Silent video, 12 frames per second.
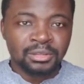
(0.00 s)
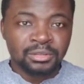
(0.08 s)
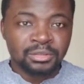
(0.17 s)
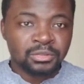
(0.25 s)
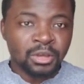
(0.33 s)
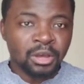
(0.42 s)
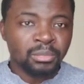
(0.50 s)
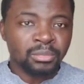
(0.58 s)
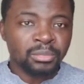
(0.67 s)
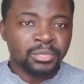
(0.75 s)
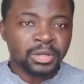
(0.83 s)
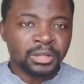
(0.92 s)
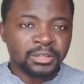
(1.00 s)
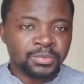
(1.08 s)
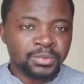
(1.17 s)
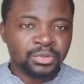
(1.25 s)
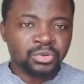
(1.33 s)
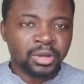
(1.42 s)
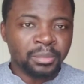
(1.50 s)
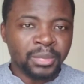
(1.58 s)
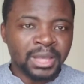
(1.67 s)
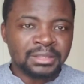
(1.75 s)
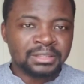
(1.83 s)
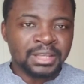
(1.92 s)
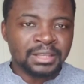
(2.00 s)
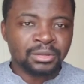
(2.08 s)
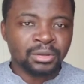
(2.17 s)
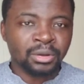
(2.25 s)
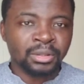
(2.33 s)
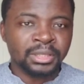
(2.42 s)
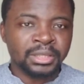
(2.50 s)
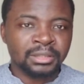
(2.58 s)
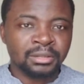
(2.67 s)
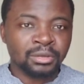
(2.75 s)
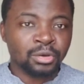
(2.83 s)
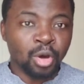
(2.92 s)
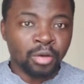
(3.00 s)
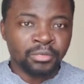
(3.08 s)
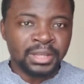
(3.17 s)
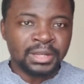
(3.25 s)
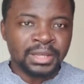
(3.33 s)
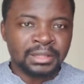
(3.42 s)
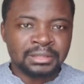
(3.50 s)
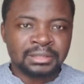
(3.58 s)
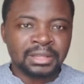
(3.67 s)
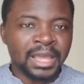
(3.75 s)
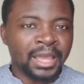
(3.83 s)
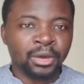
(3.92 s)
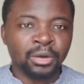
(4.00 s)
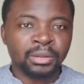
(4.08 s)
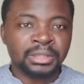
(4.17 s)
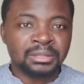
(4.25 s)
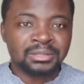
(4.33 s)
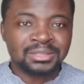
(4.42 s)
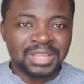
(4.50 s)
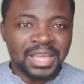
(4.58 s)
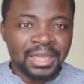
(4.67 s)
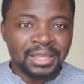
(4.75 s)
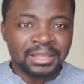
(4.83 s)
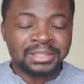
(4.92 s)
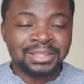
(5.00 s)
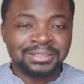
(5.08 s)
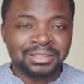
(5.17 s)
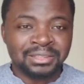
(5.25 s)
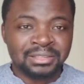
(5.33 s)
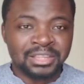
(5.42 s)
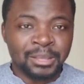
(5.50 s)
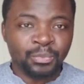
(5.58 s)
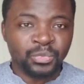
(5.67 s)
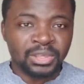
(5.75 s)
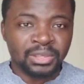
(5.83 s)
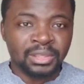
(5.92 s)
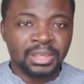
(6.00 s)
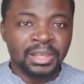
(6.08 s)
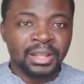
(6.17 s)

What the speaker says: Some spiritual masters call it covenants. I call it science. It's the same thing.